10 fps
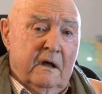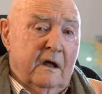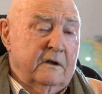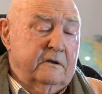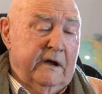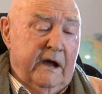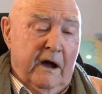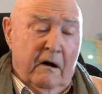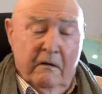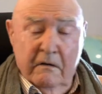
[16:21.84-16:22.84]
and see
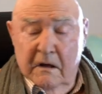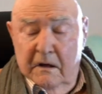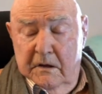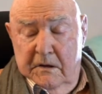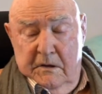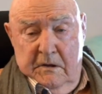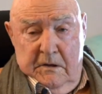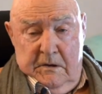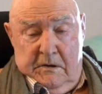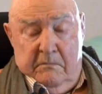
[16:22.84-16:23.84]
how
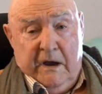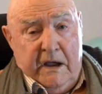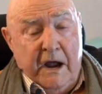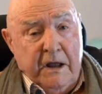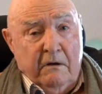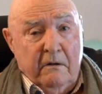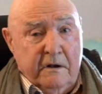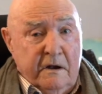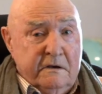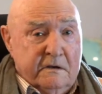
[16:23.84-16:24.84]
mechanical
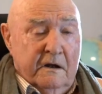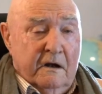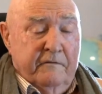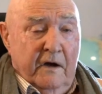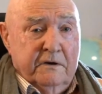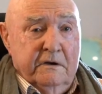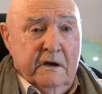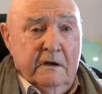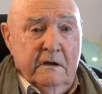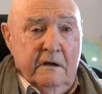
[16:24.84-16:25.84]
it is in its
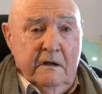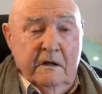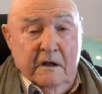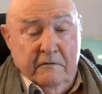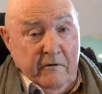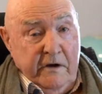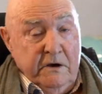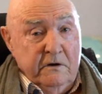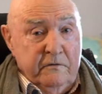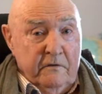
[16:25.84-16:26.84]
functioning. It's a very
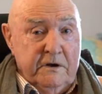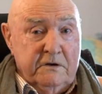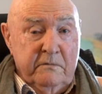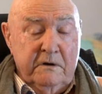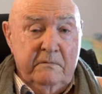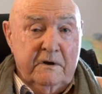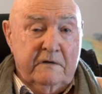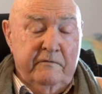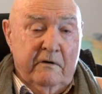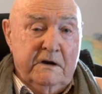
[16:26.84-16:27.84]
useful instrument, but it's
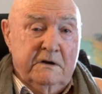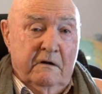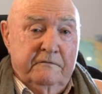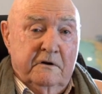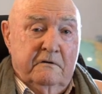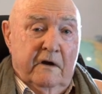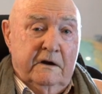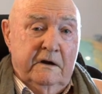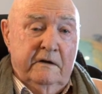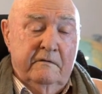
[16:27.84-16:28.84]
very
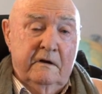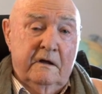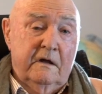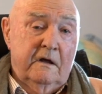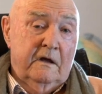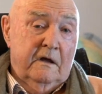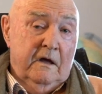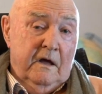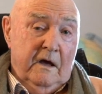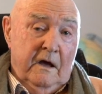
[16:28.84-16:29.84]
self-destructing.
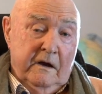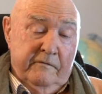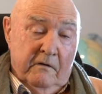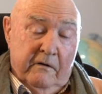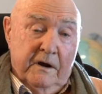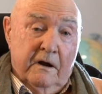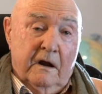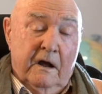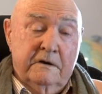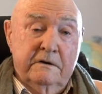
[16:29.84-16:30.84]
And if you look at it
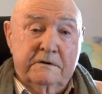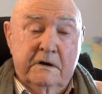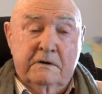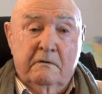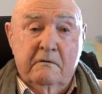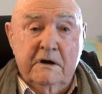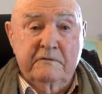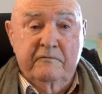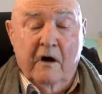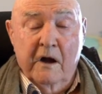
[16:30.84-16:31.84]
closely, you'll see it's always
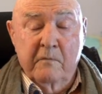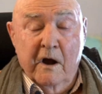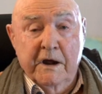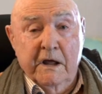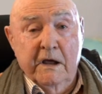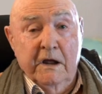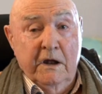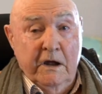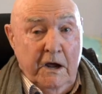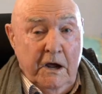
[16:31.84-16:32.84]
vibrating in
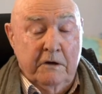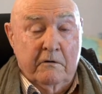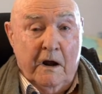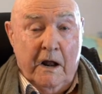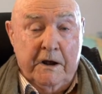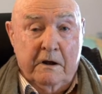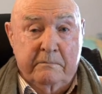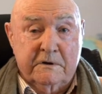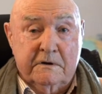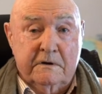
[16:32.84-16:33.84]
the interrelated
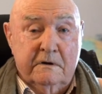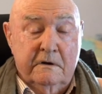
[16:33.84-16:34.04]
opposites.